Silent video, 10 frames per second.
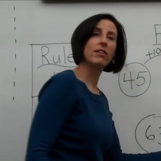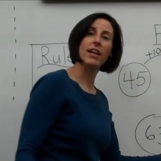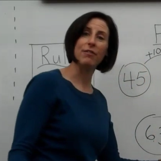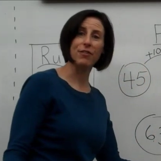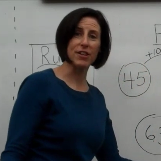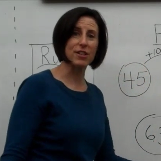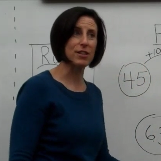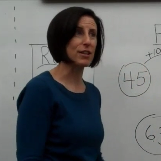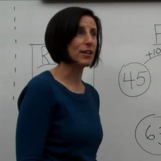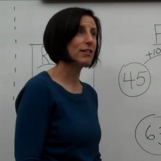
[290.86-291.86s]
It fits
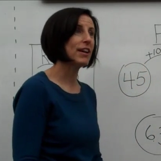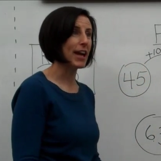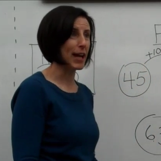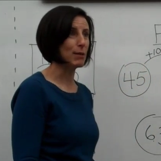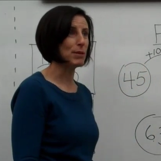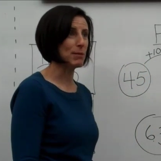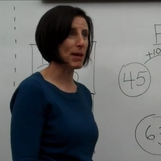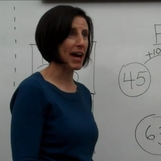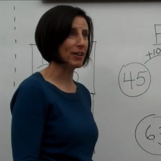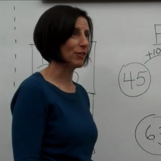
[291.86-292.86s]
the A-B pattern.